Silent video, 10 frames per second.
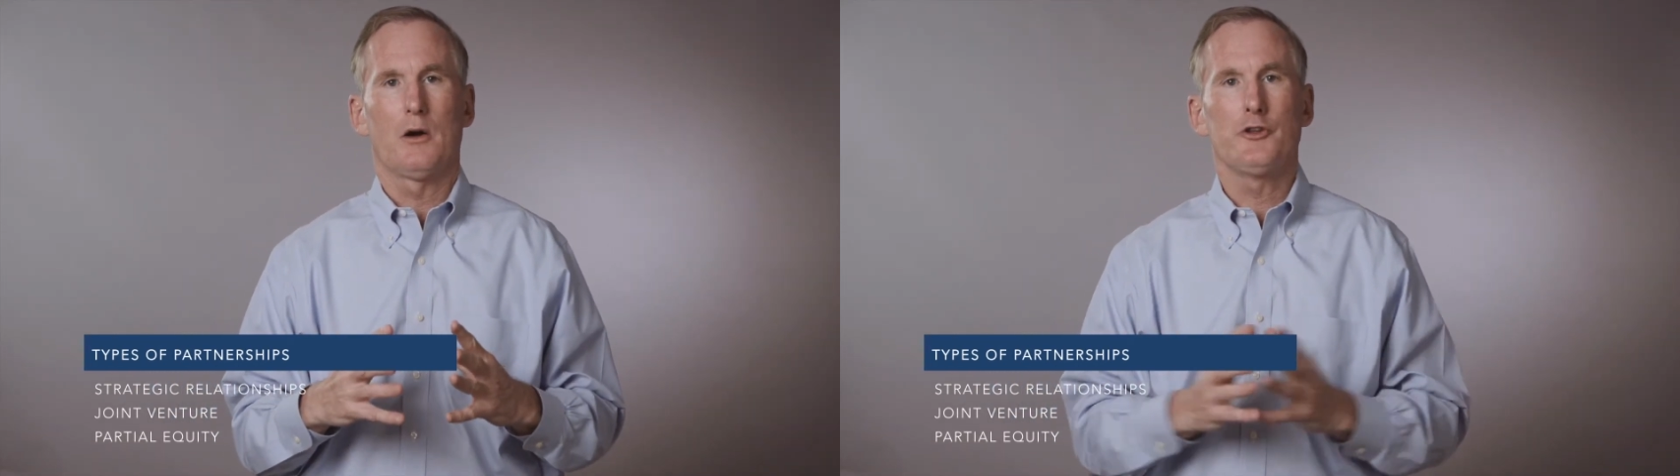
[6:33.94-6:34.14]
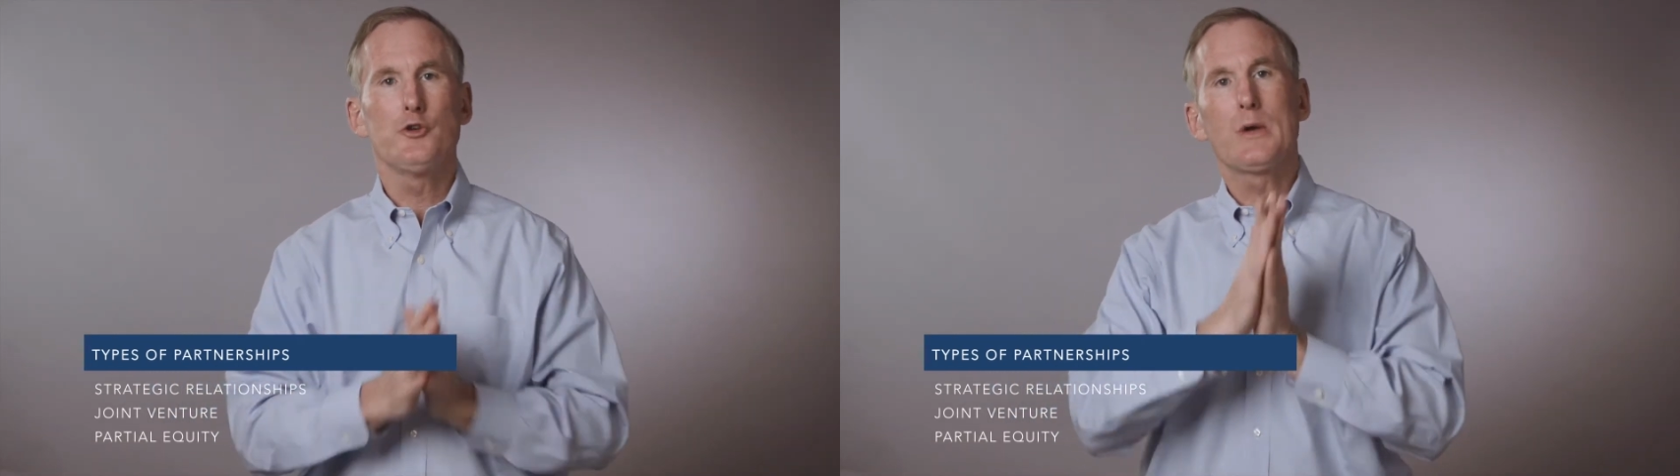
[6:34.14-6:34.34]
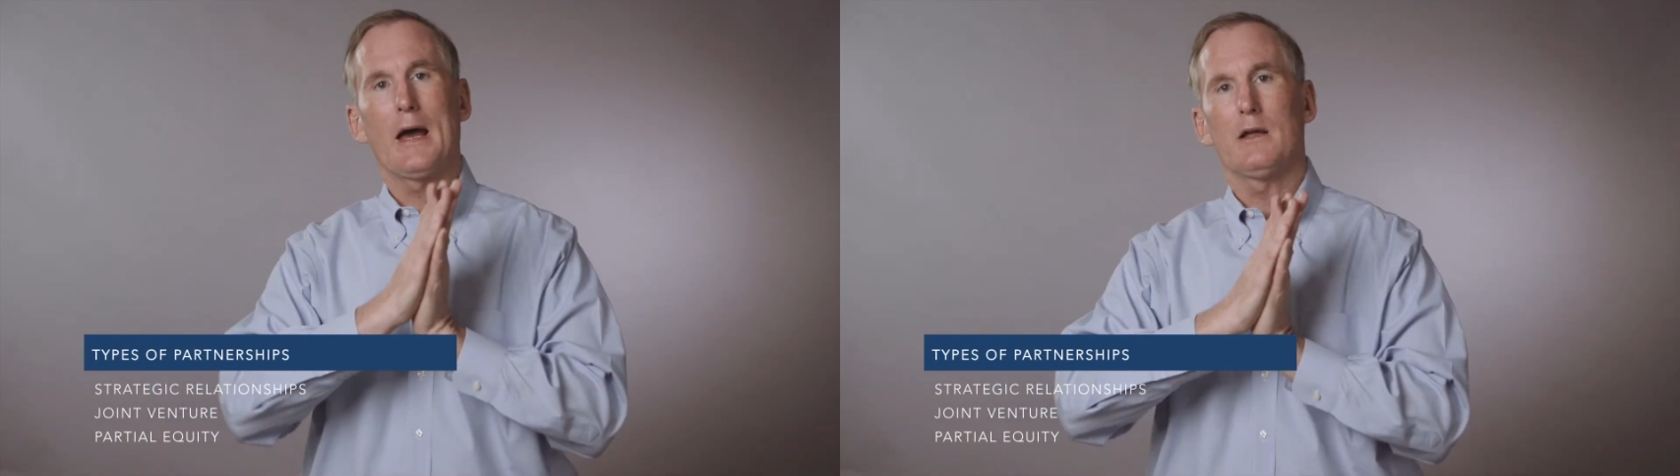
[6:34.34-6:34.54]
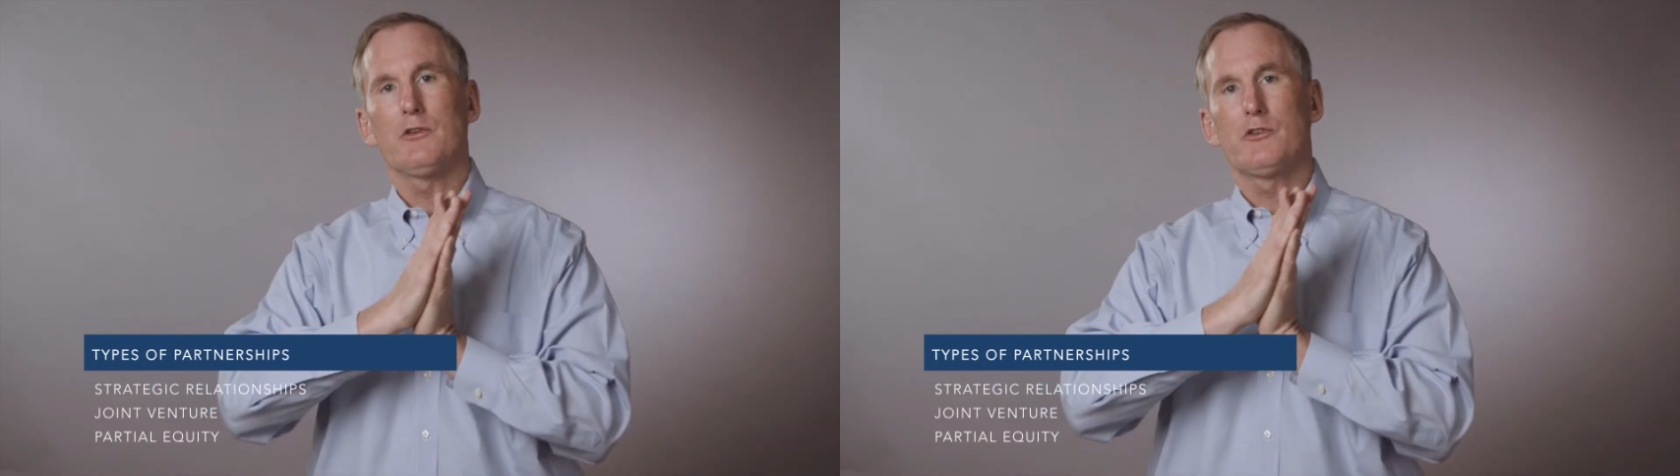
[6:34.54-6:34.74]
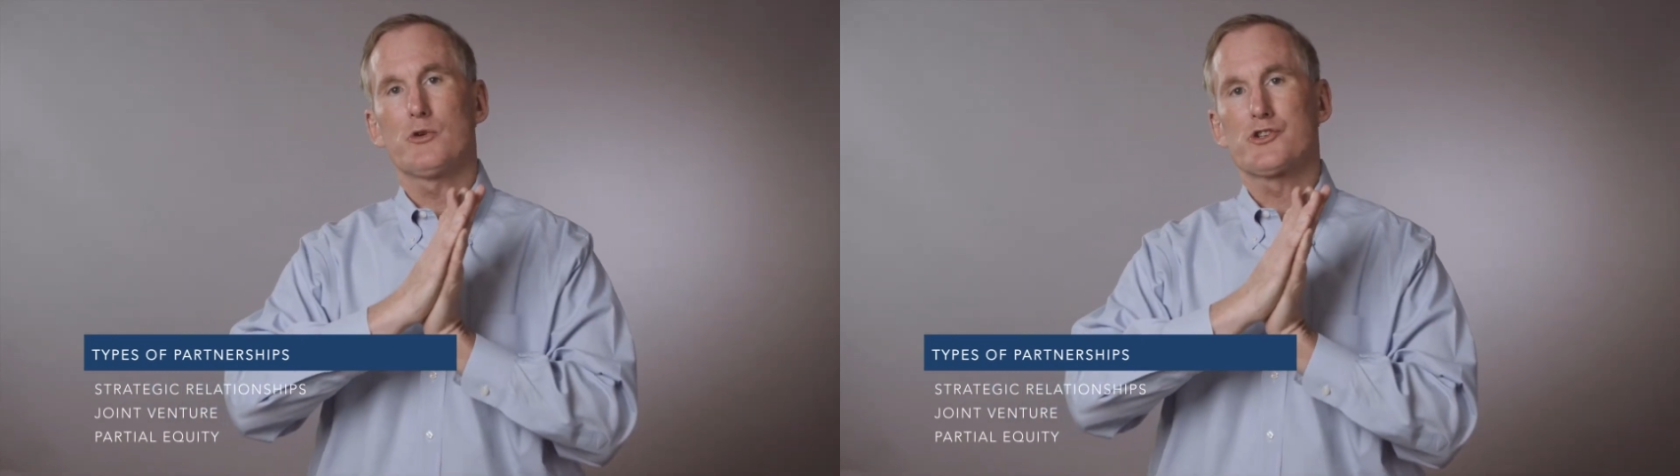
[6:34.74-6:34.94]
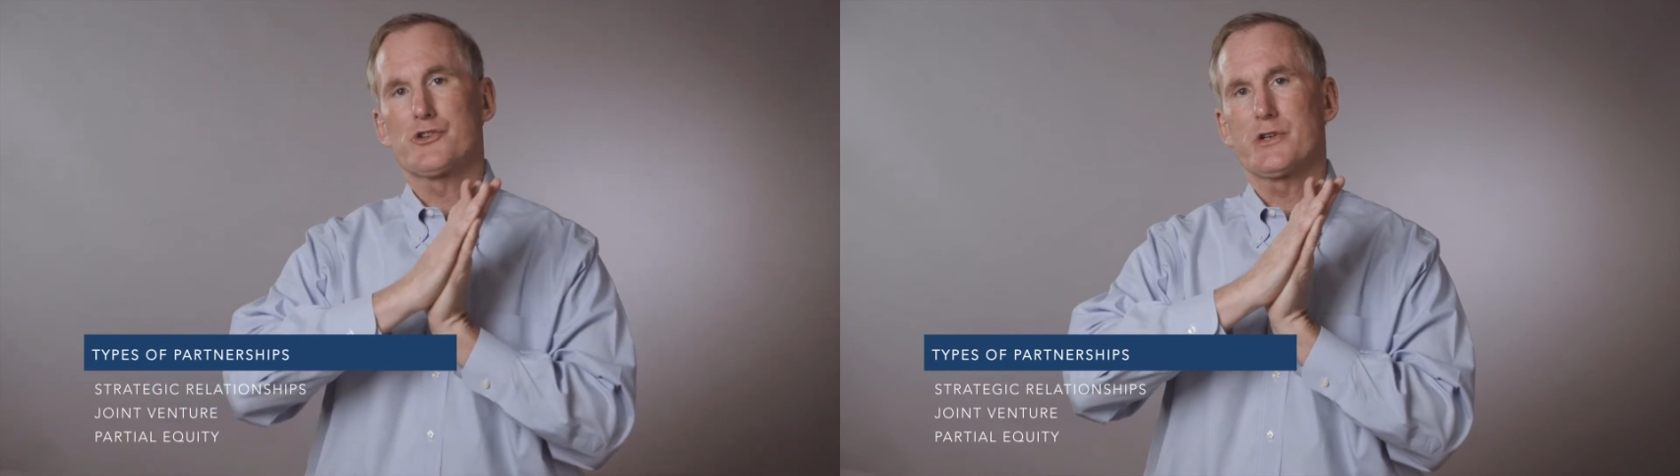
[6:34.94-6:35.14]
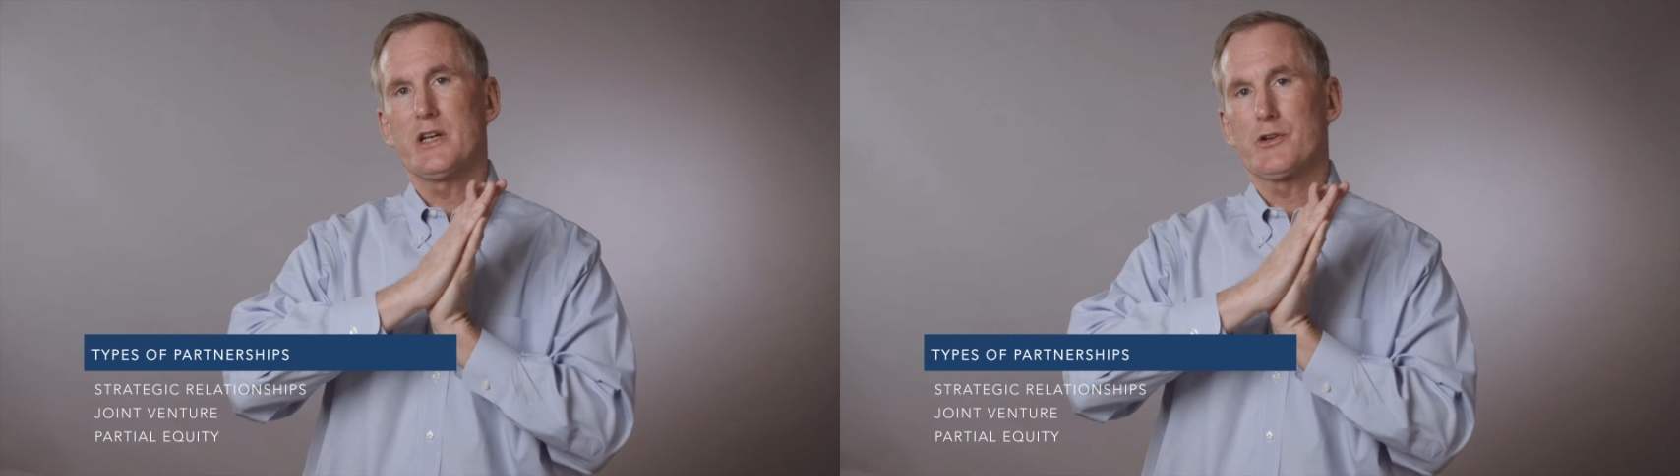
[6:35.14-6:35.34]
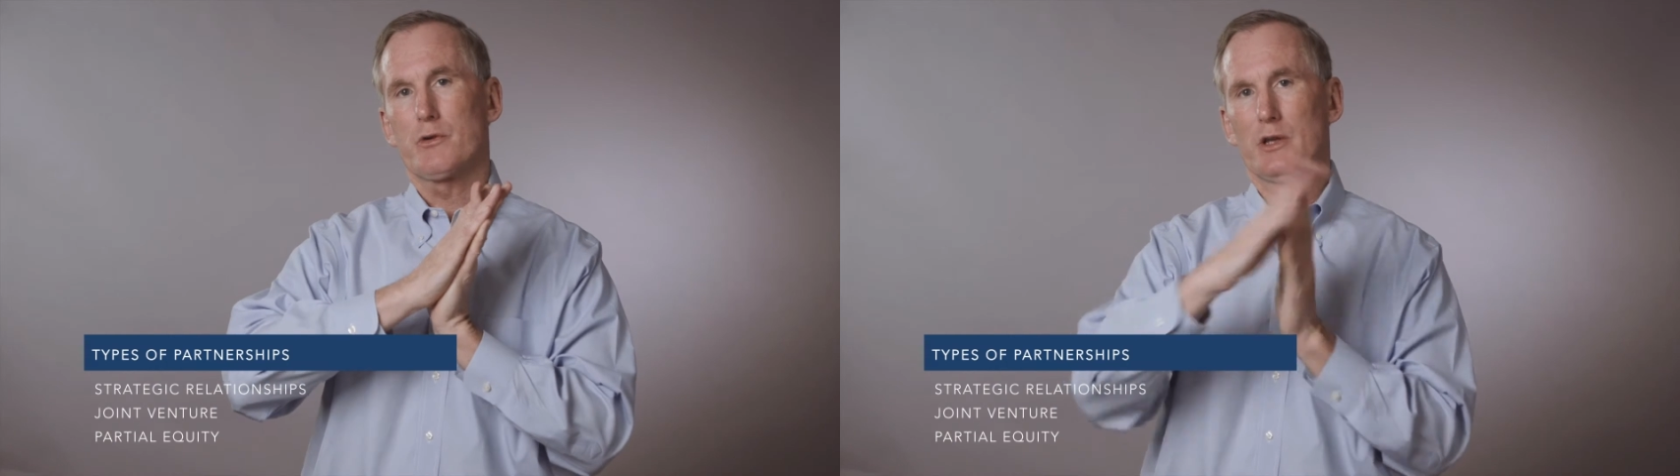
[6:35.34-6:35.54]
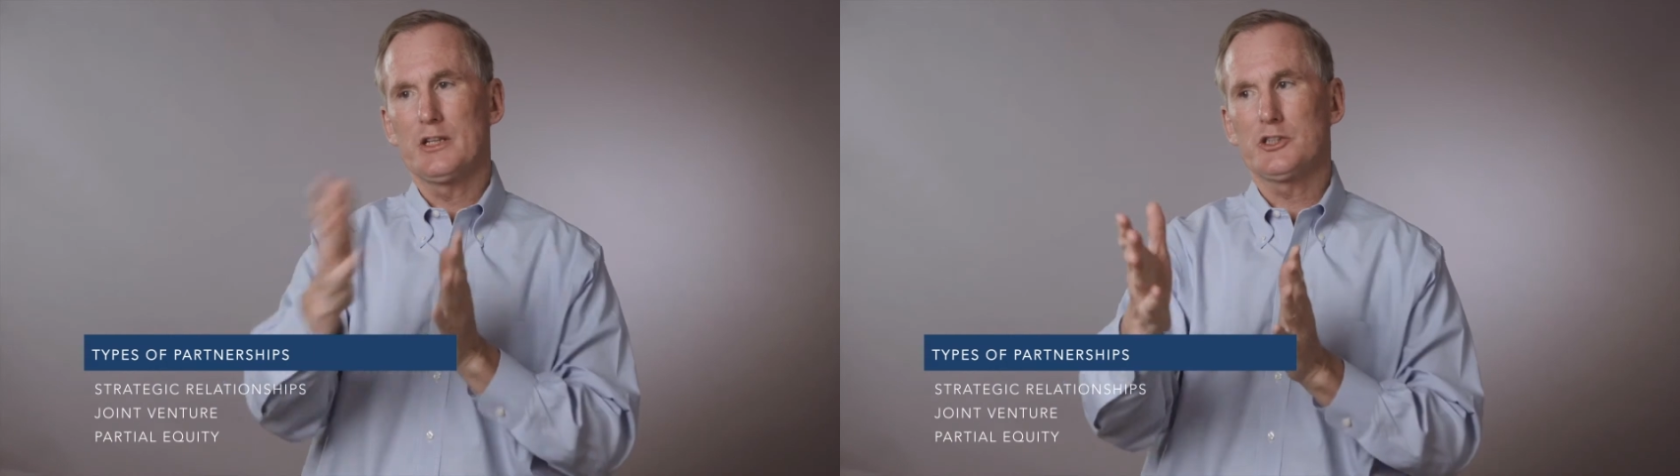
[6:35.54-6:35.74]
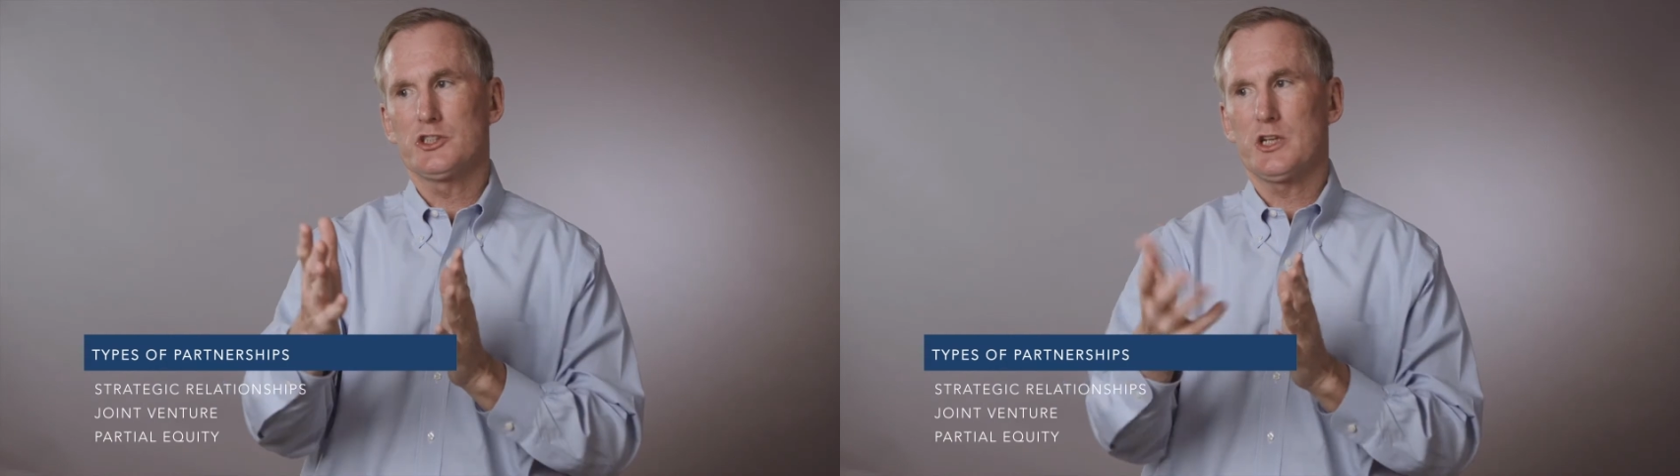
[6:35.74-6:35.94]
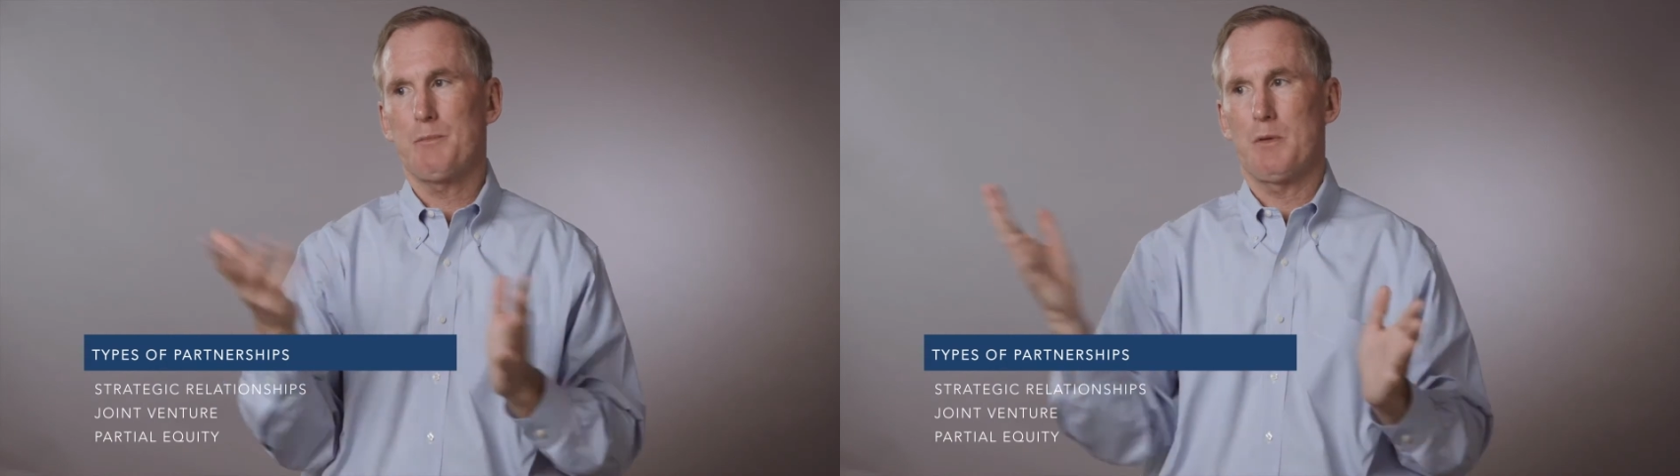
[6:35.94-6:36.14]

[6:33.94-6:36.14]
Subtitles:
You get into a strategic relationship